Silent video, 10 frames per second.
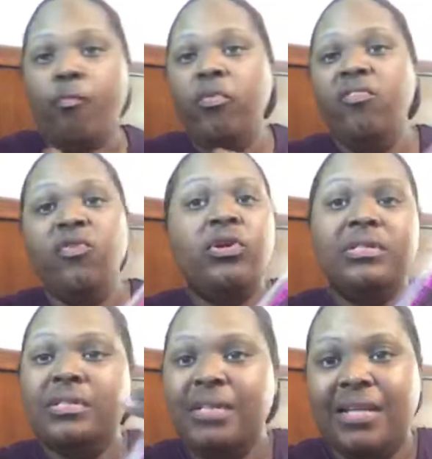Of course,
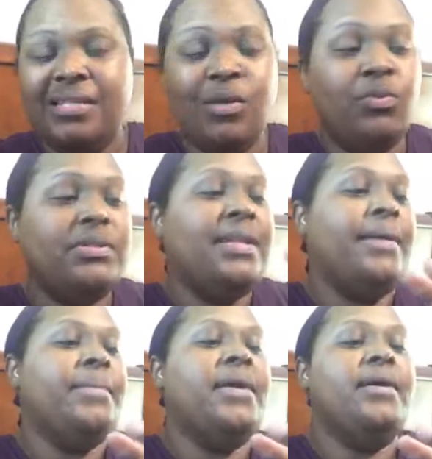it's not soaked like
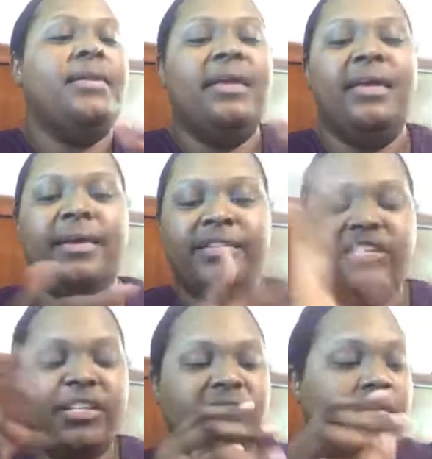mine. The egg is
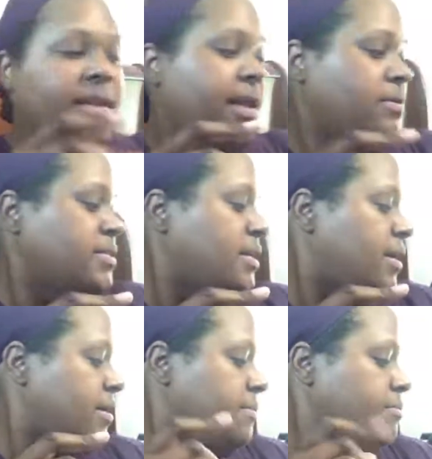just on the outside.